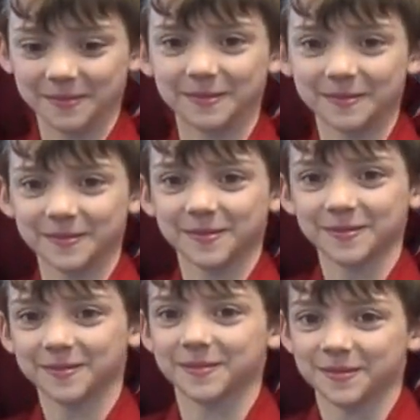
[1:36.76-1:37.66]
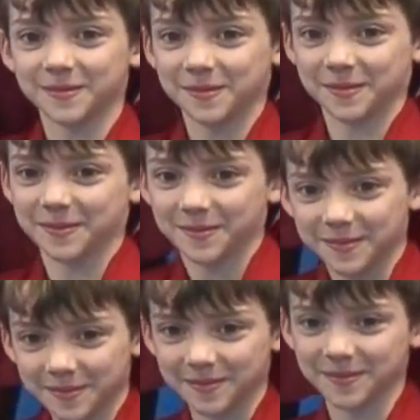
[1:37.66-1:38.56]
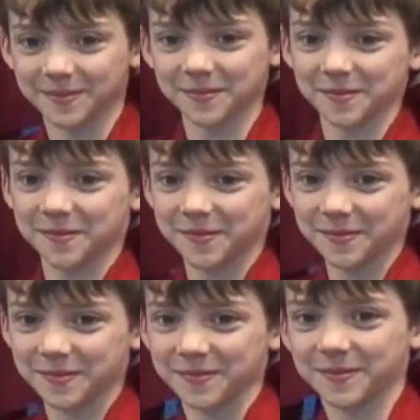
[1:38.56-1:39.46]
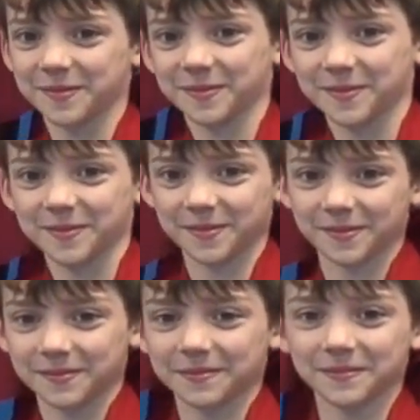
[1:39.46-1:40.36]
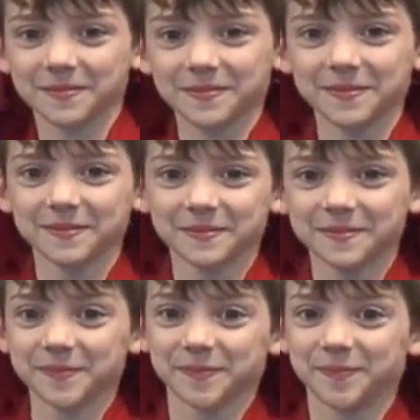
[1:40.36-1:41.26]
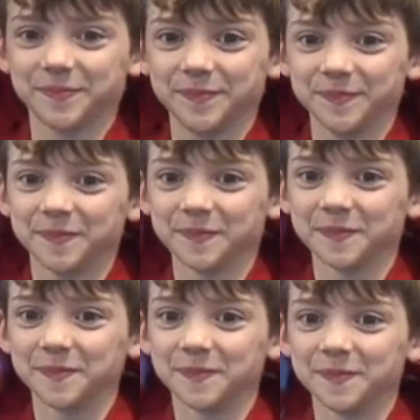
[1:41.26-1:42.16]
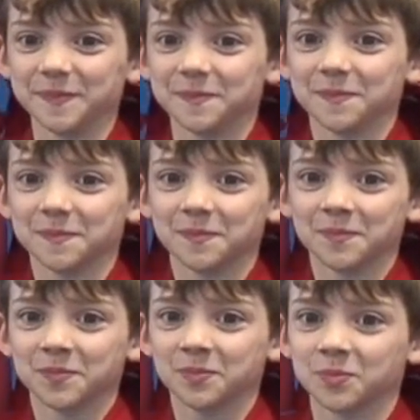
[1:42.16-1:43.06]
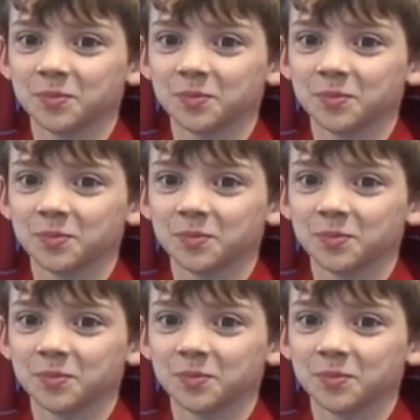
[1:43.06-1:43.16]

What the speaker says: This person isn't speaking.